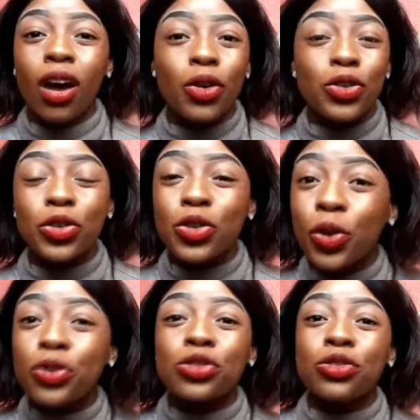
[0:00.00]
on your
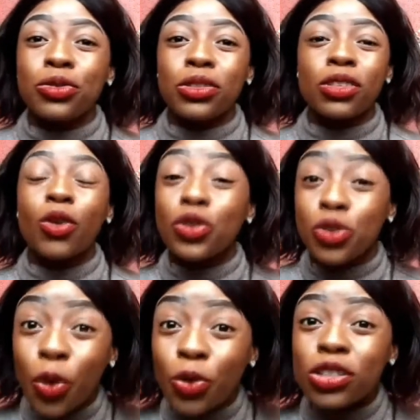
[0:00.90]
nostrils, on your
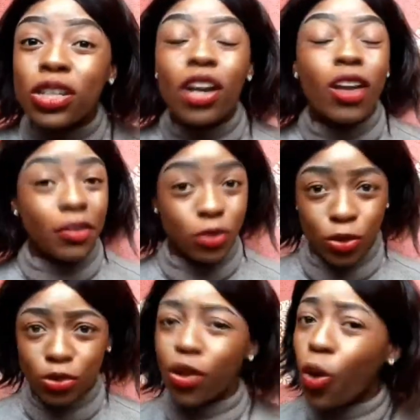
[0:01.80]
nose, you have to
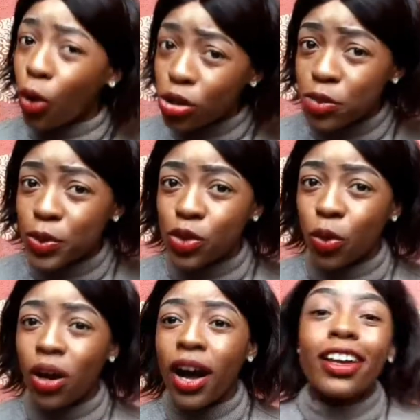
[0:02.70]
go to the hospital.